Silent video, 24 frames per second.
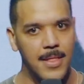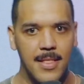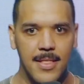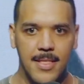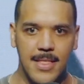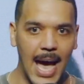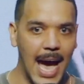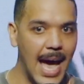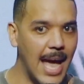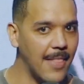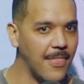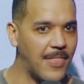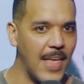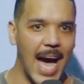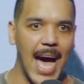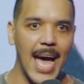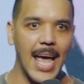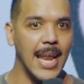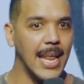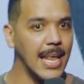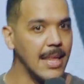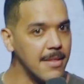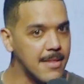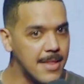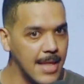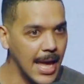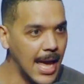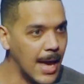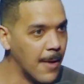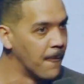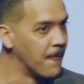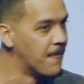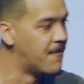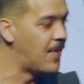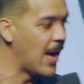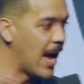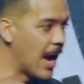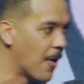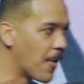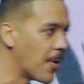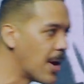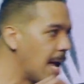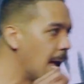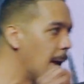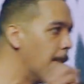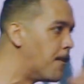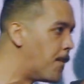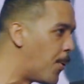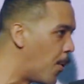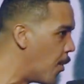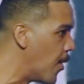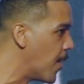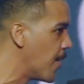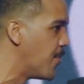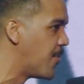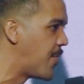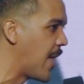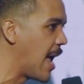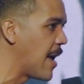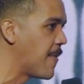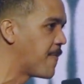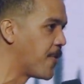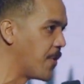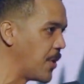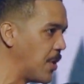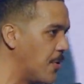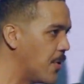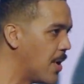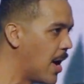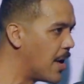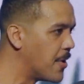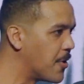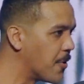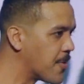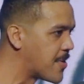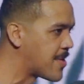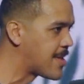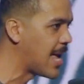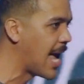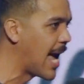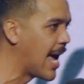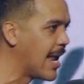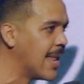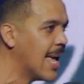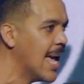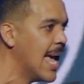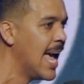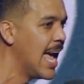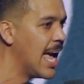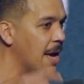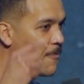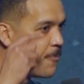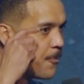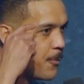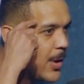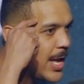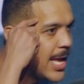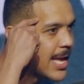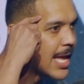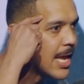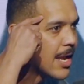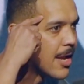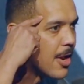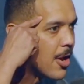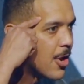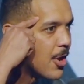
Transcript: That is a very important thing for you to understand. If we can